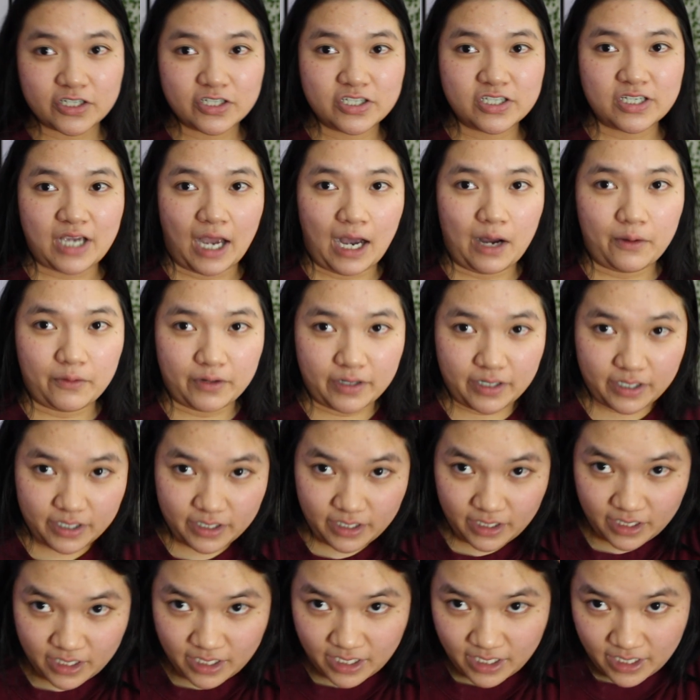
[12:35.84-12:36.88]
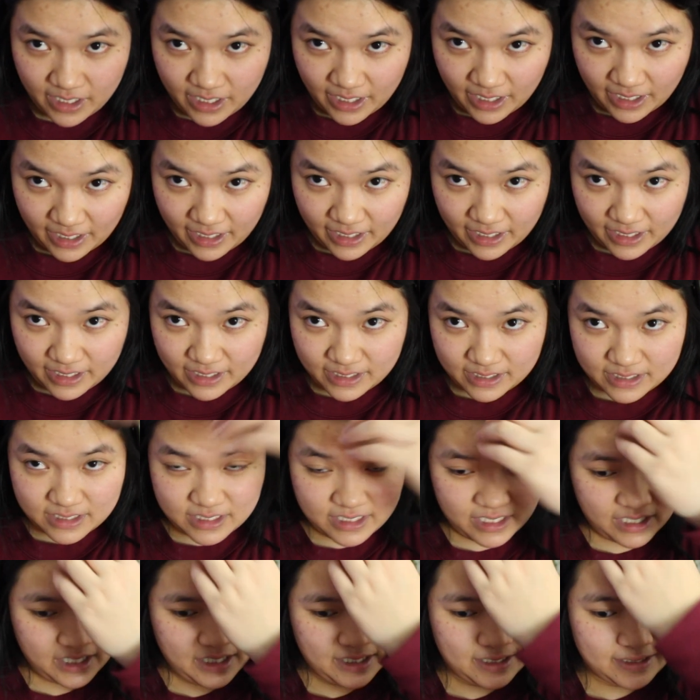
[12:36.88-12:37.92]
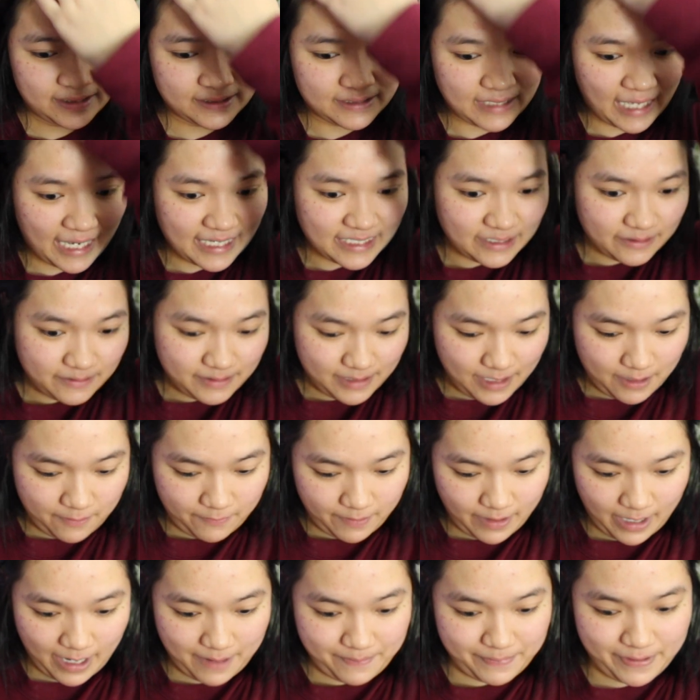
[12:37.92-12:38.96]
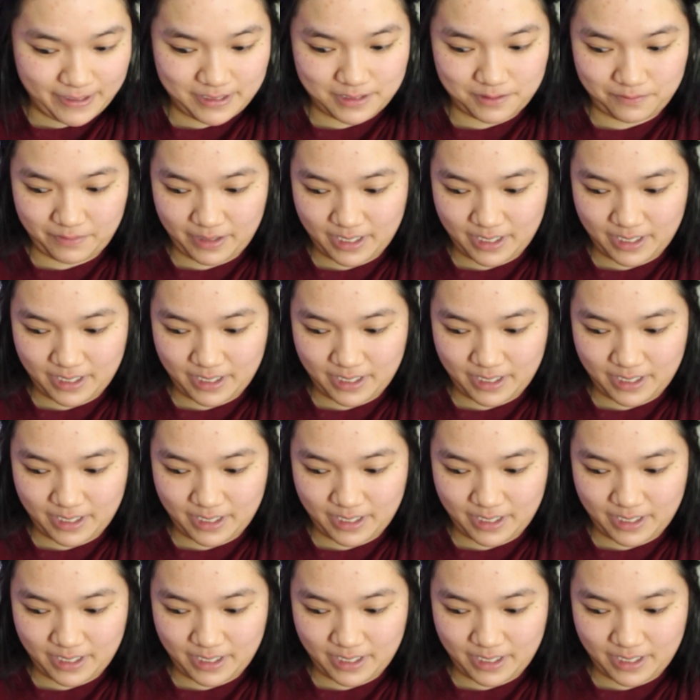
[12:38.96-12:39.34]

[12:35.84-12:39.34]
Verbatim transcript: just showered and I don't know where I put